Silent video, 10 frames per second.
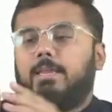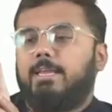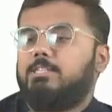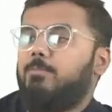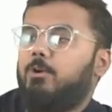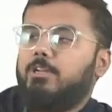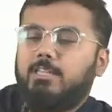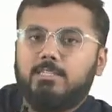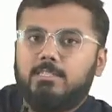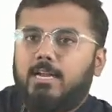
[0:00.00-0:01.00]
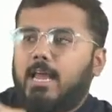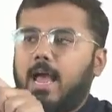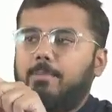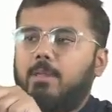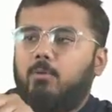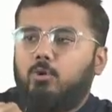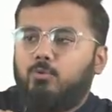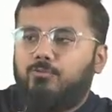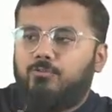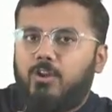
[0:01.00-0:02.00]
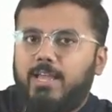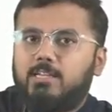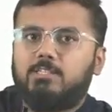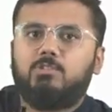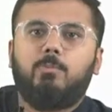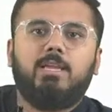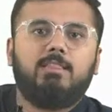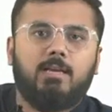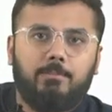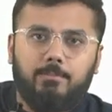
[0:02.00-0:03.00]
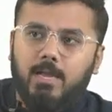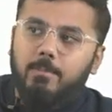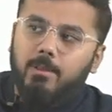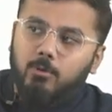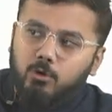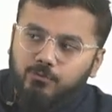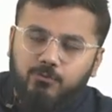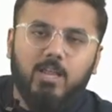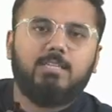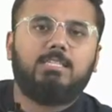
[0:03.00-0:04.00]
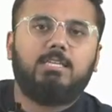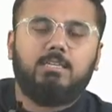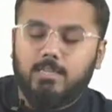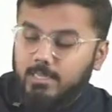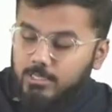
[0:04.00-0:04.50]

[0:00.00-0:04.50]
Next important thing is that I am able to flex my thumb. I am able to flex it.